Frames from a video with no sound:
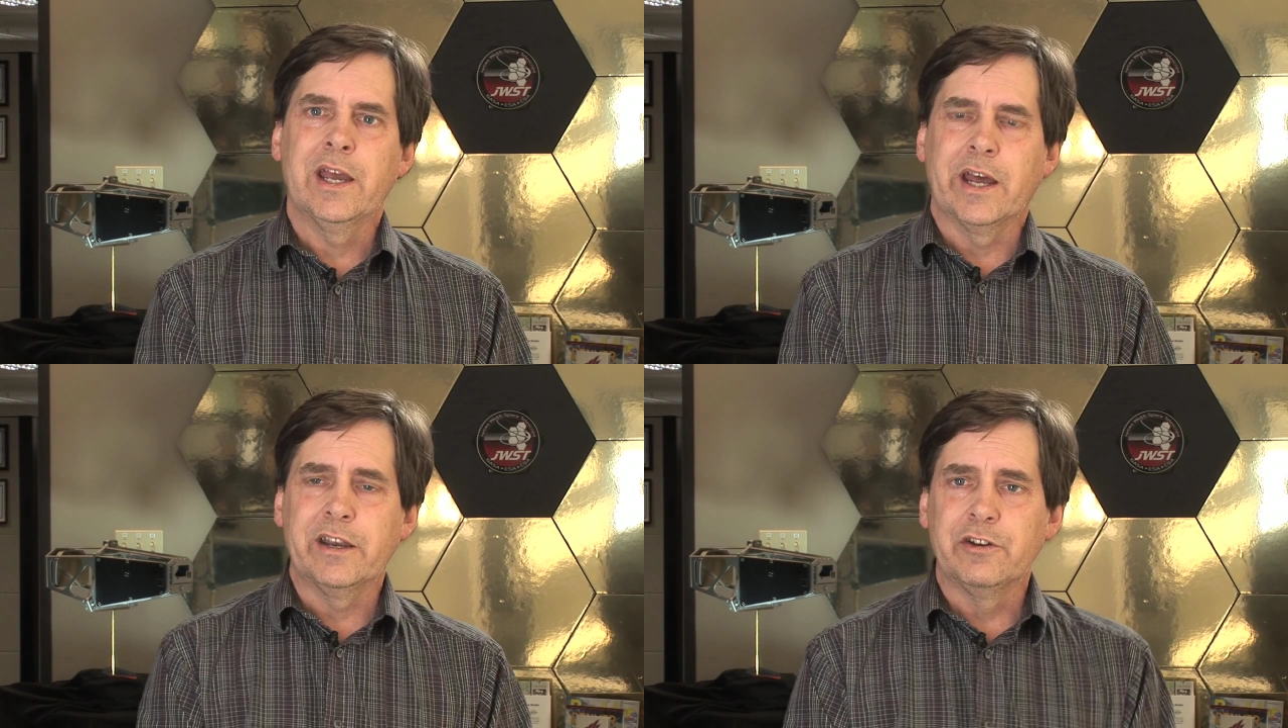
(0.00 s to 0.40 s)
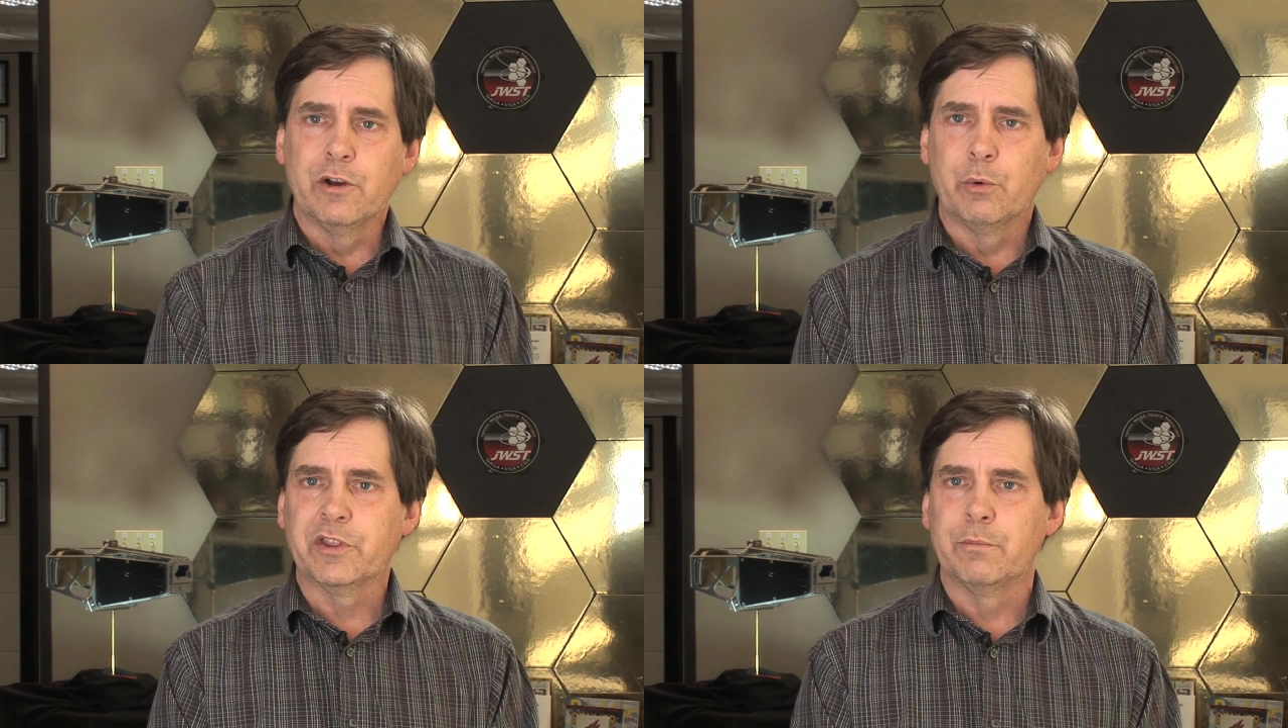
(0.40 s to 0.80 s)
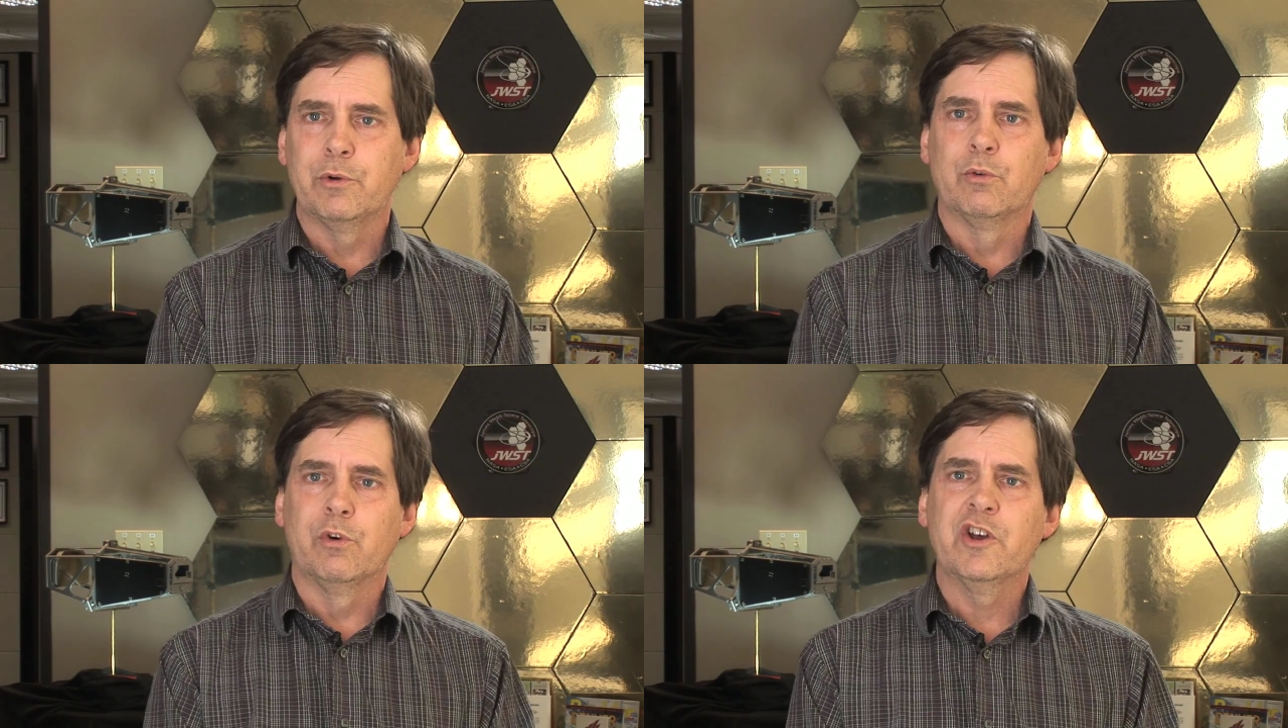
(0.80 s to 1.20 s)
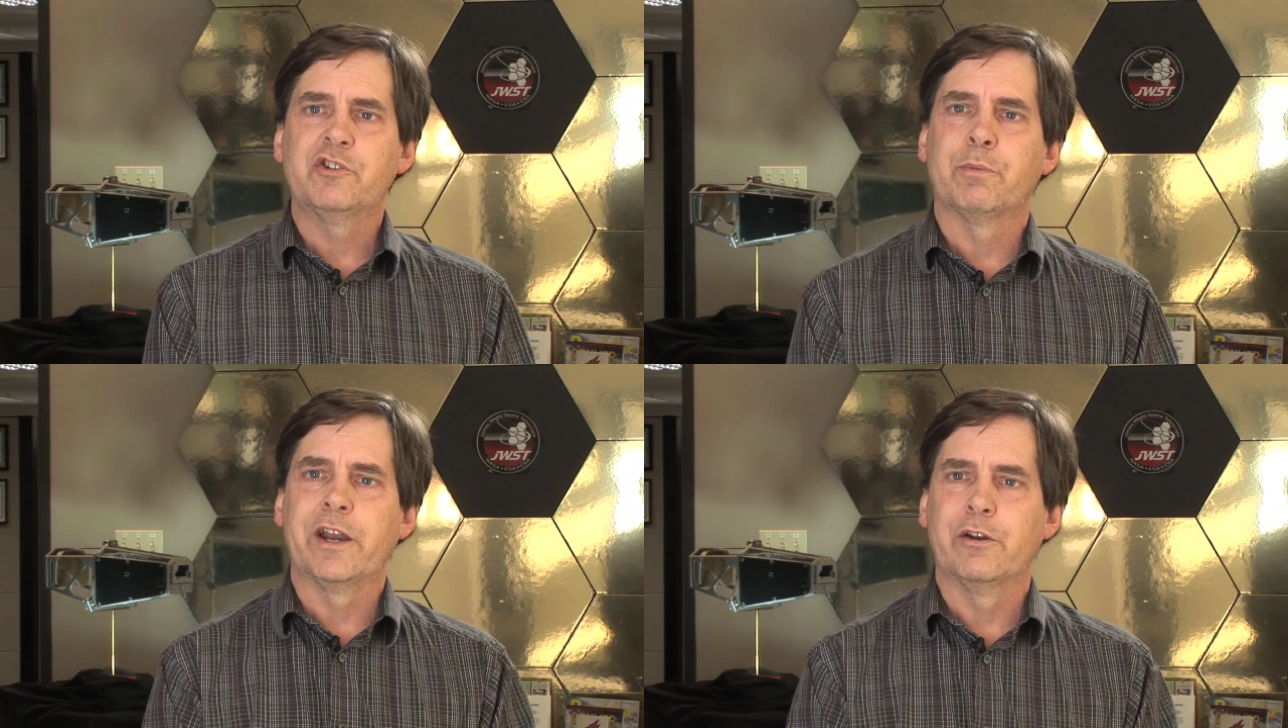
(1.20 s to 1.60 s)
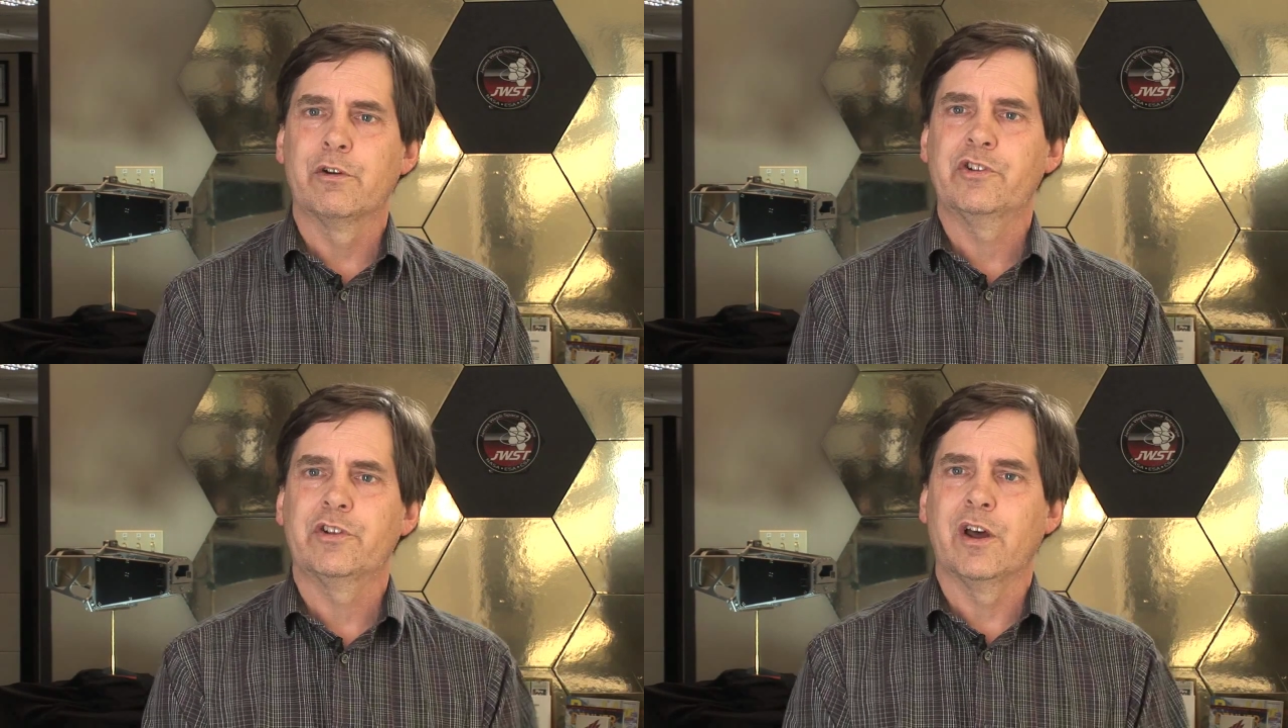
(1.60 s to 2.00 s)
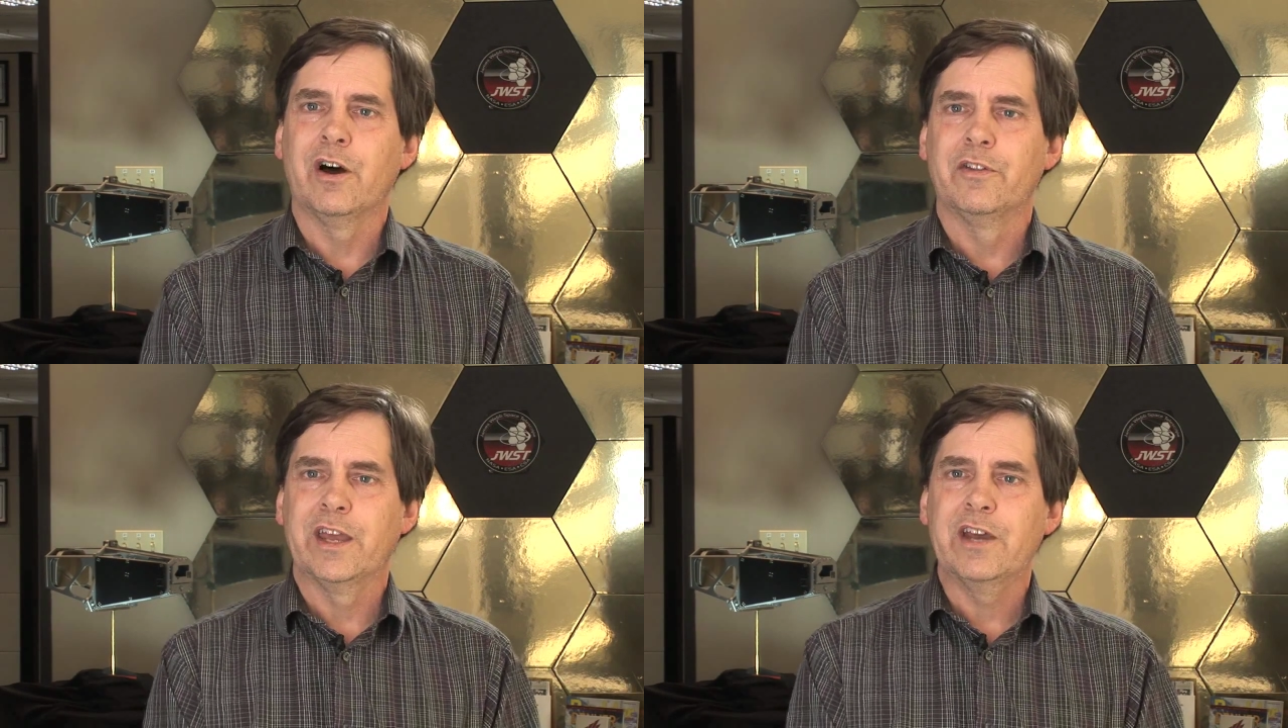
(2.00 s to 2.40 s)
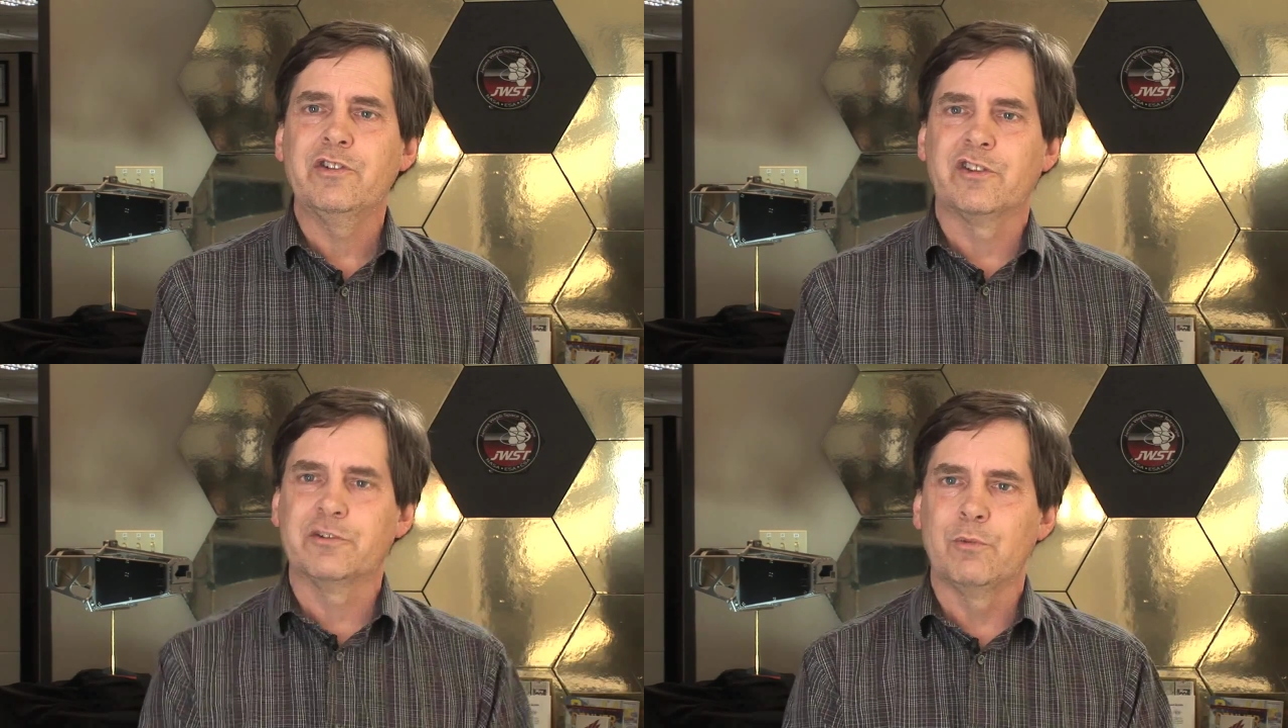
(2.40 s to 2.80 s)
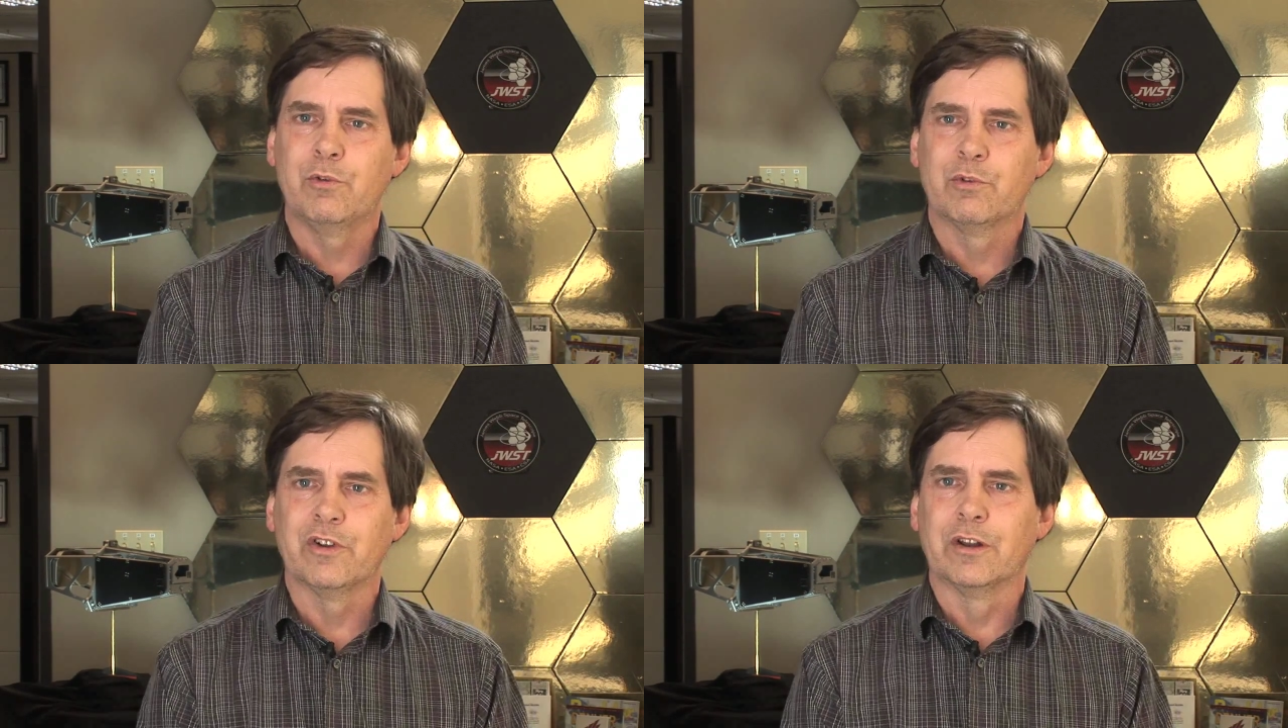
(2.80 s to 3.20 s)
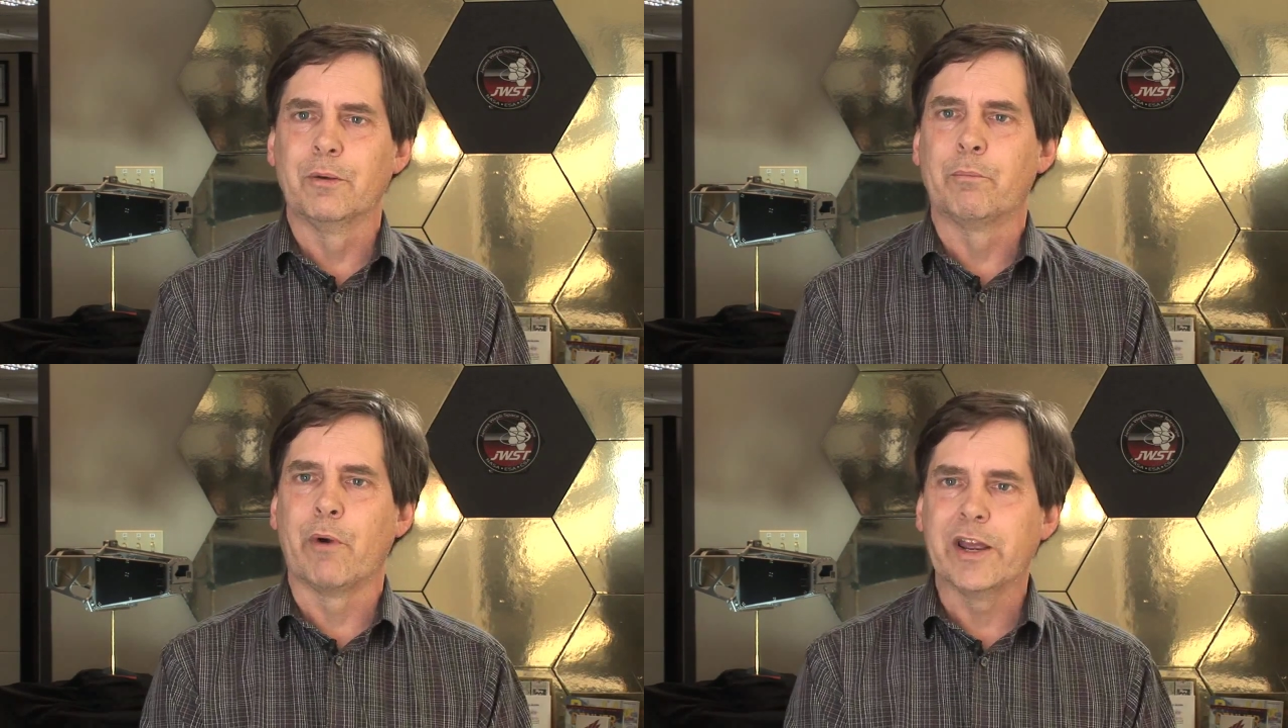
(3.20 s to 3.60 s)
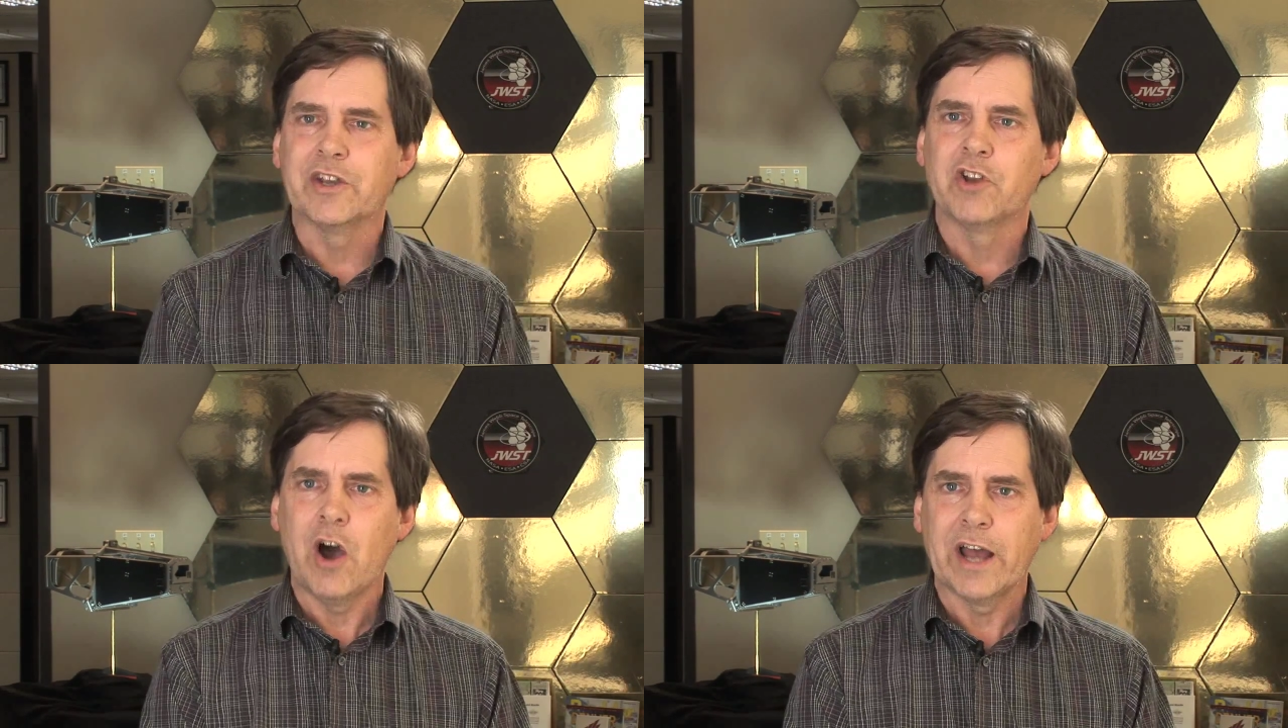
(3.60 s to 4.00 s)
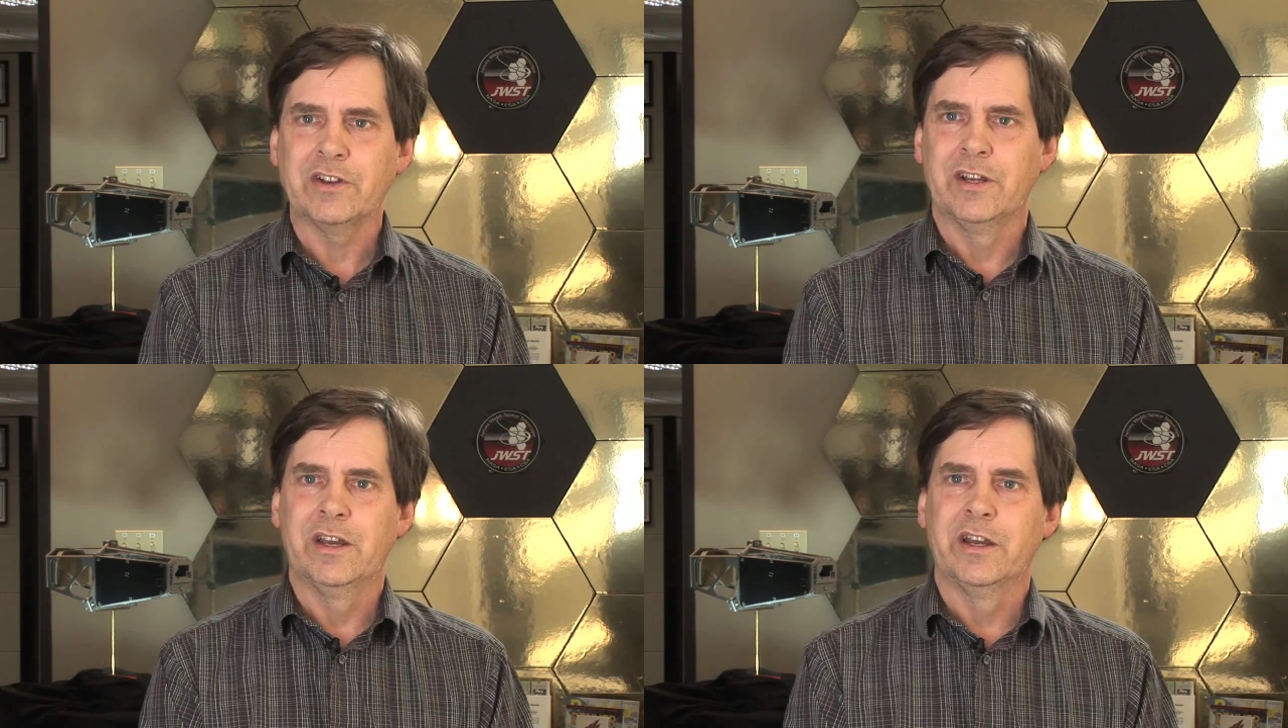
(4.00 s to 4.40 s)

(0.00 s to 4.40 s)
I didn't know what the moon was, but I noticed on the edge of this moon was a little bright dot.